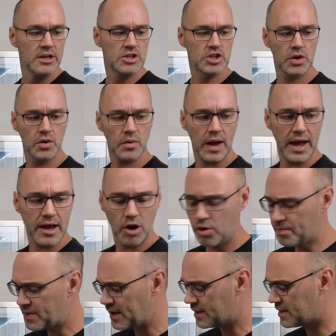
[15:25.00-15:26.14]
So I
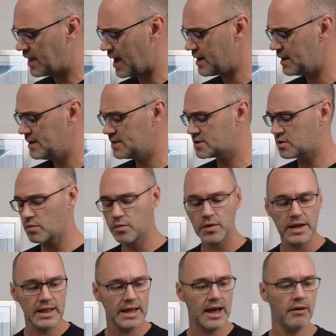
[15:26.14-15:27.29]
hope that that is
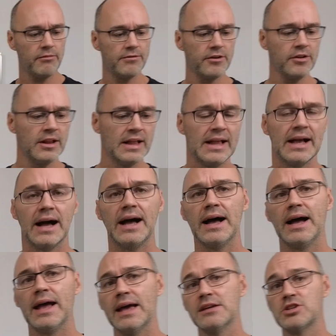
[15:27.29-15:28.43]
really helpful
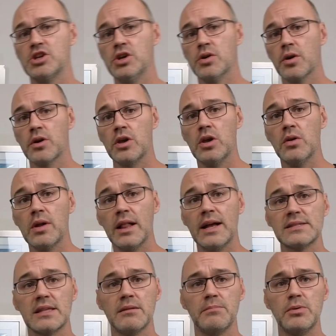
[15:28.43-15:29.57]
as you're
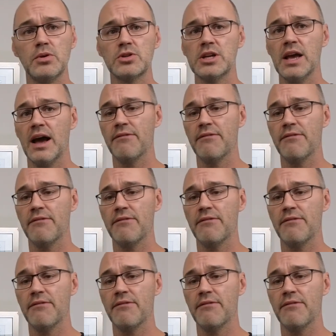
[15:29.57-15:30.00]
utilizing the bougie,